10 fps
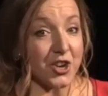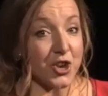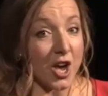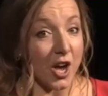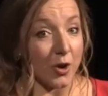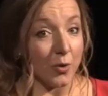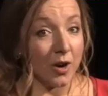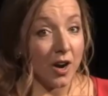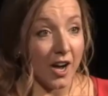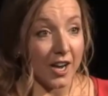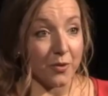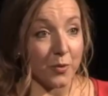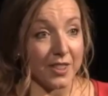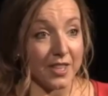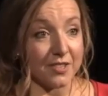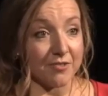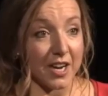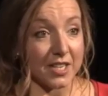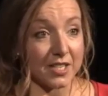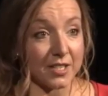know I can win this
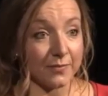race.